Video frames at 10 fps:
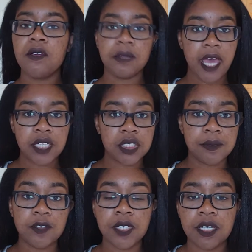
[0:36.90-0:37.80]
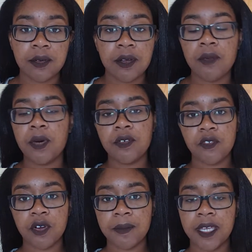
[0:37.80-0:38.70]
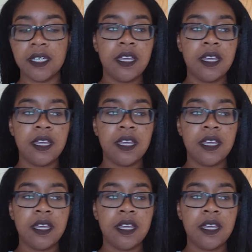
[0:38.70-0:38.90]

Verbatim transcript: actually be reading one format.